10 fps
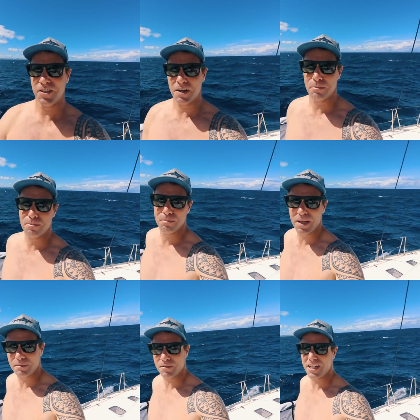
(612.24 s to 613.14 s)
Doing a
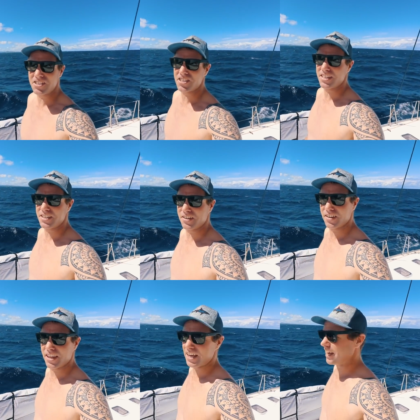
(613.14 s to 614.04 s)
beam reach
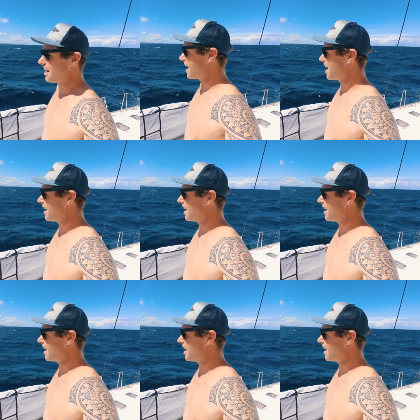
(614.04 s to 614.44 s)
into the